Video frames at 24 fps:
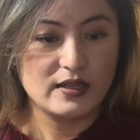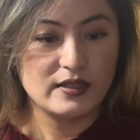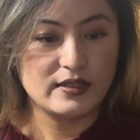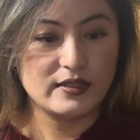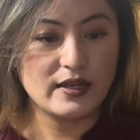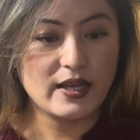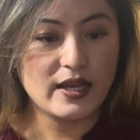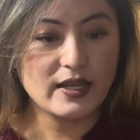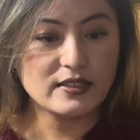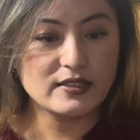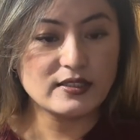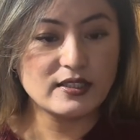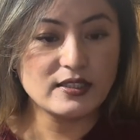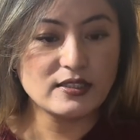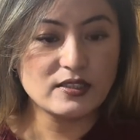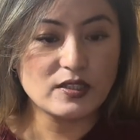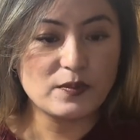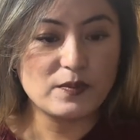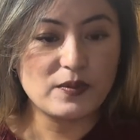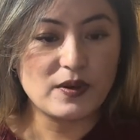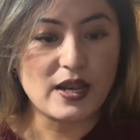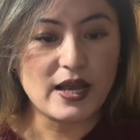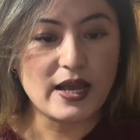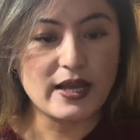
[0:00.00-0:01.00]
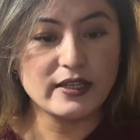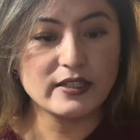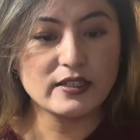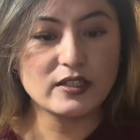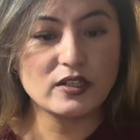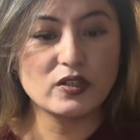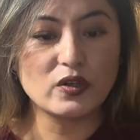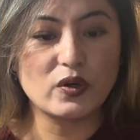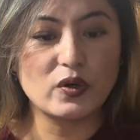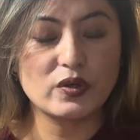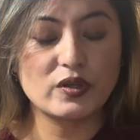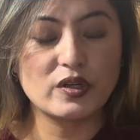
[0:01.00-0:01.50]
Next is applying
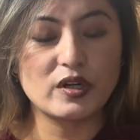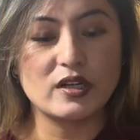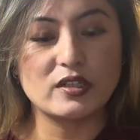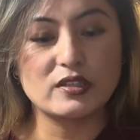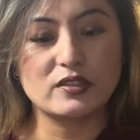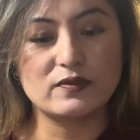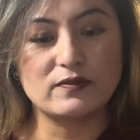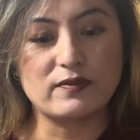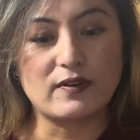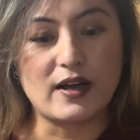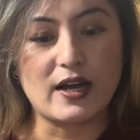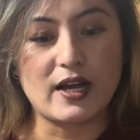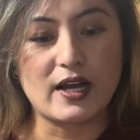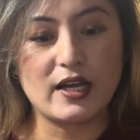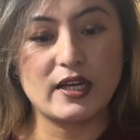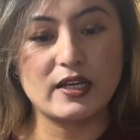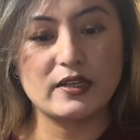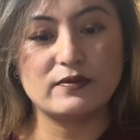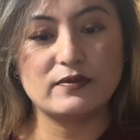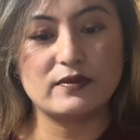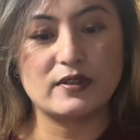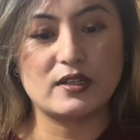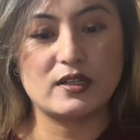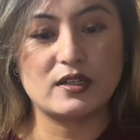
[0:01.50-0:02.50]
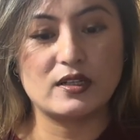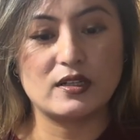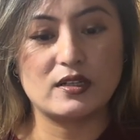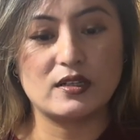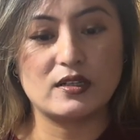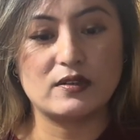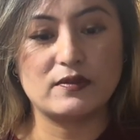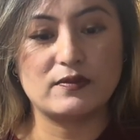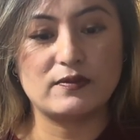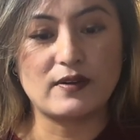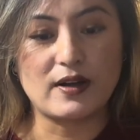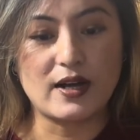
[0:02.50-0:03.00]
a Kotler's
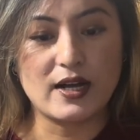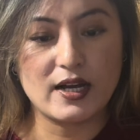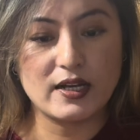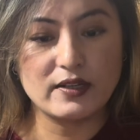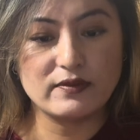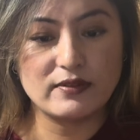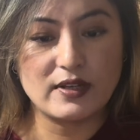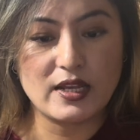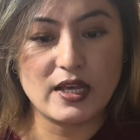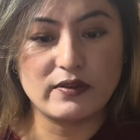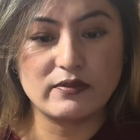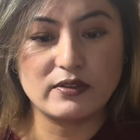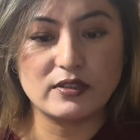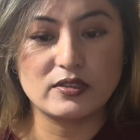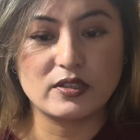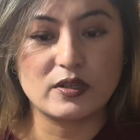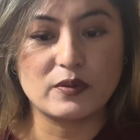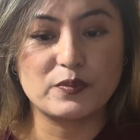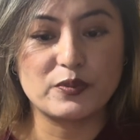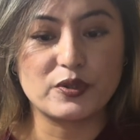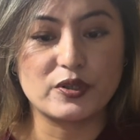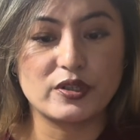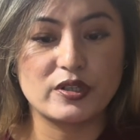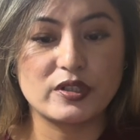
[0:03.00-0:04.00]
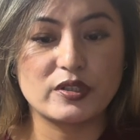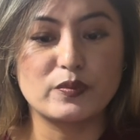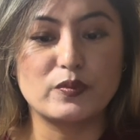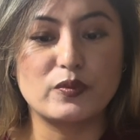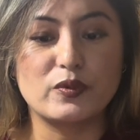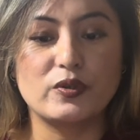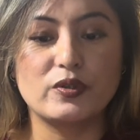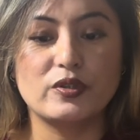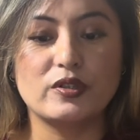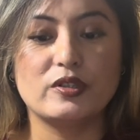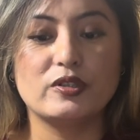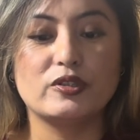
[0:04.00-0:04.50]
five levels of product
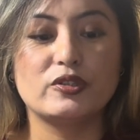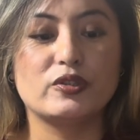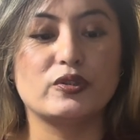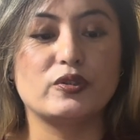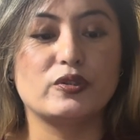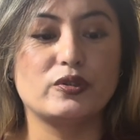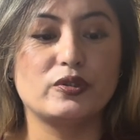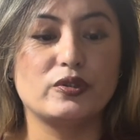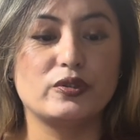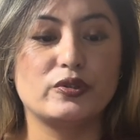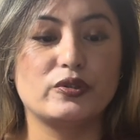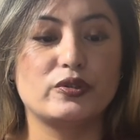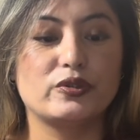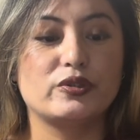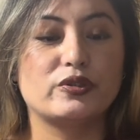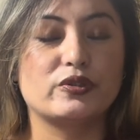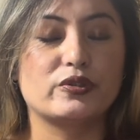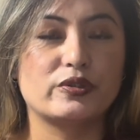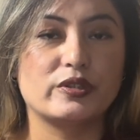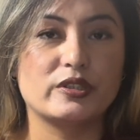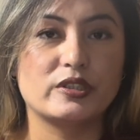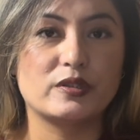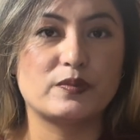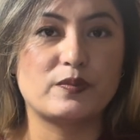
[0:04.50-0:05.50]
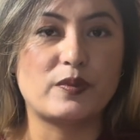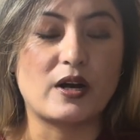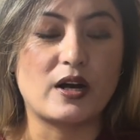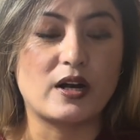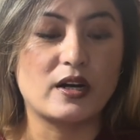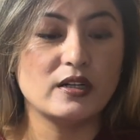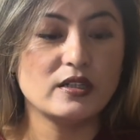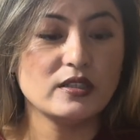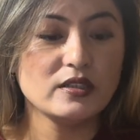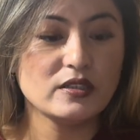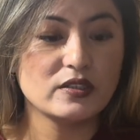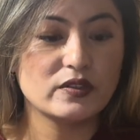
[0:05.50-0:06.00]
model to Uluru Tourist
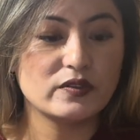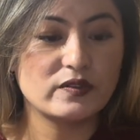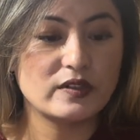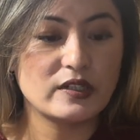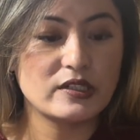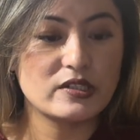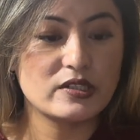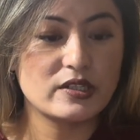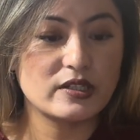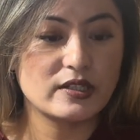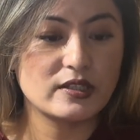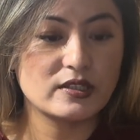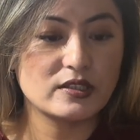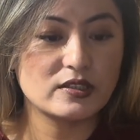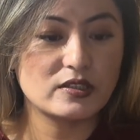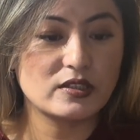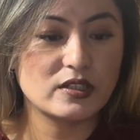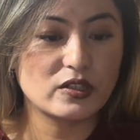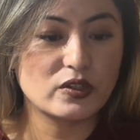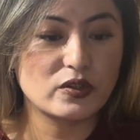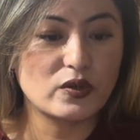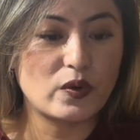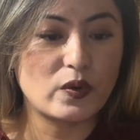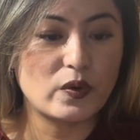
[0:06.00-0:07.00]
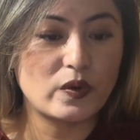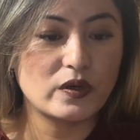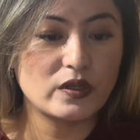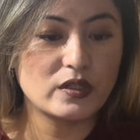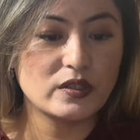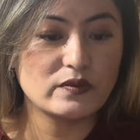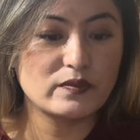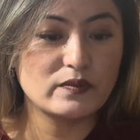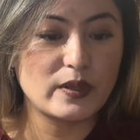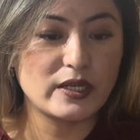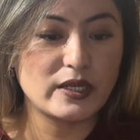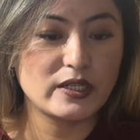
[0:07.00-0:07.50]
Park, which is the
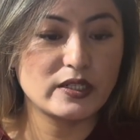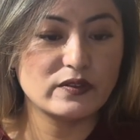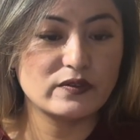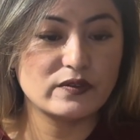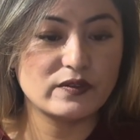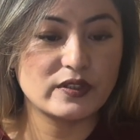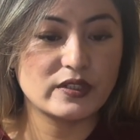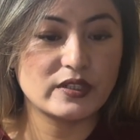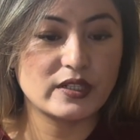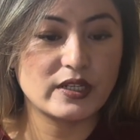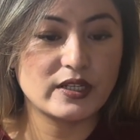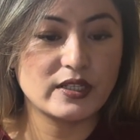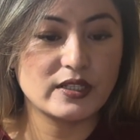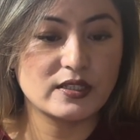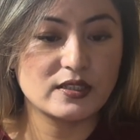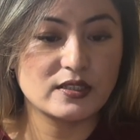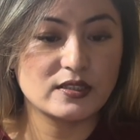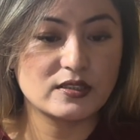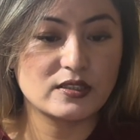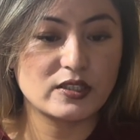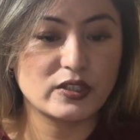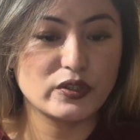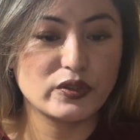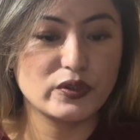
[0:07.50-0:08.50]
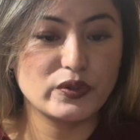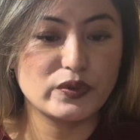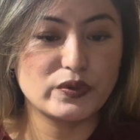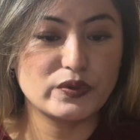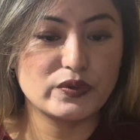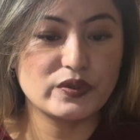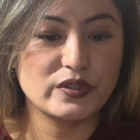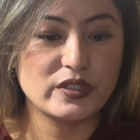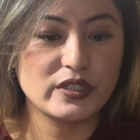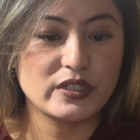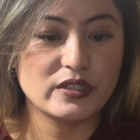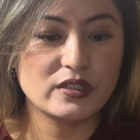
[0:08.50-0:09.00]
core benefit is the
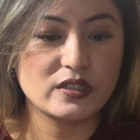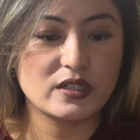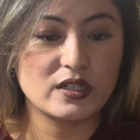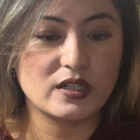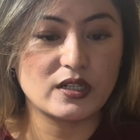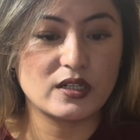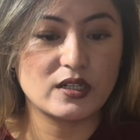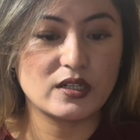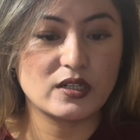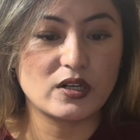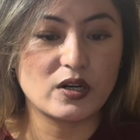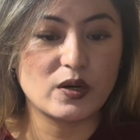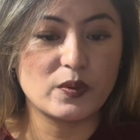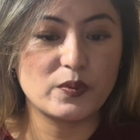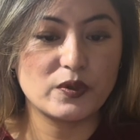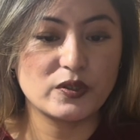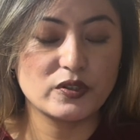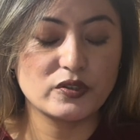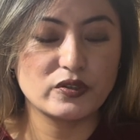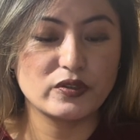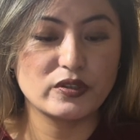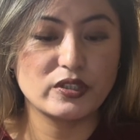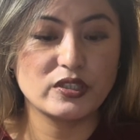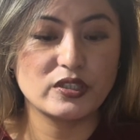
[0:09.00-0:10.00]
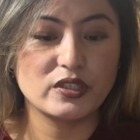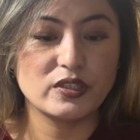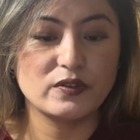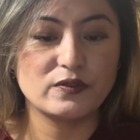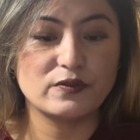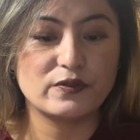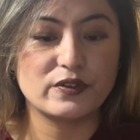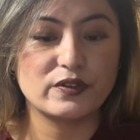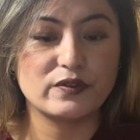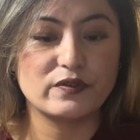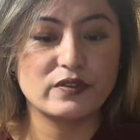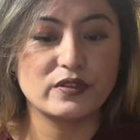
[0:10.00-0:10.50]
unique opportunity
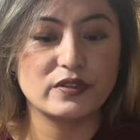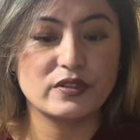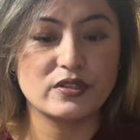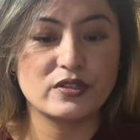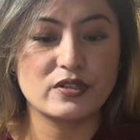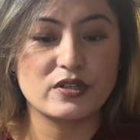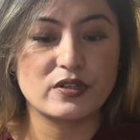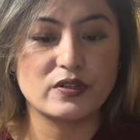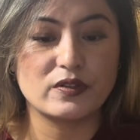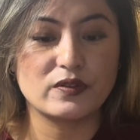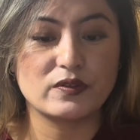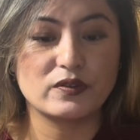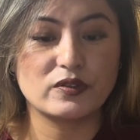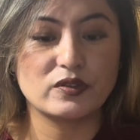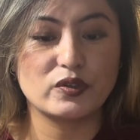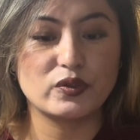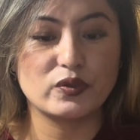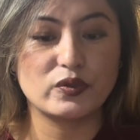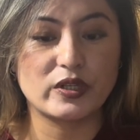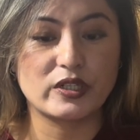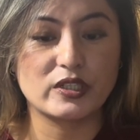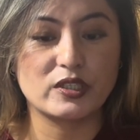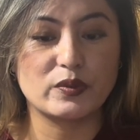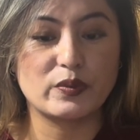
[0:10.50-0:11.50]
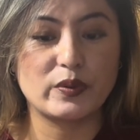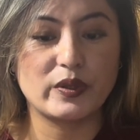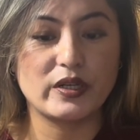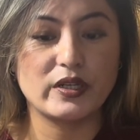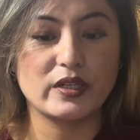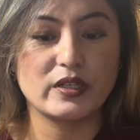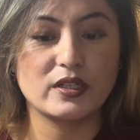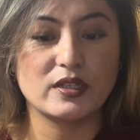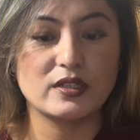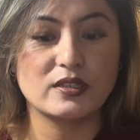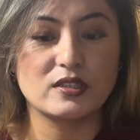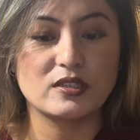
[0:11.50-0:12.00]
for visitor to
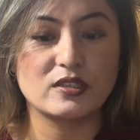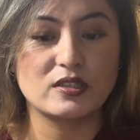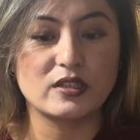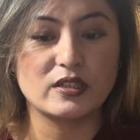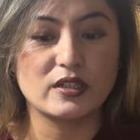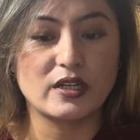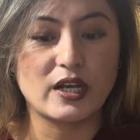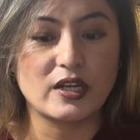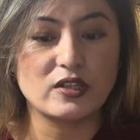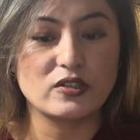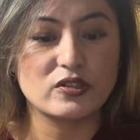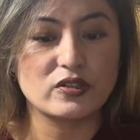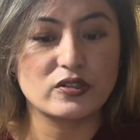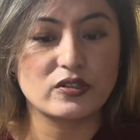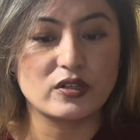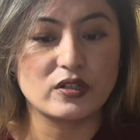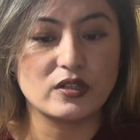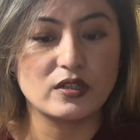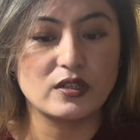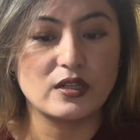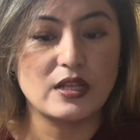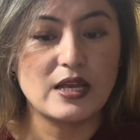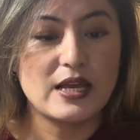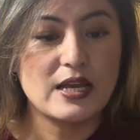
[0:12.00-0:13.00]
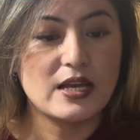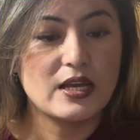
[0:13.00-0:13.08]
experience the natural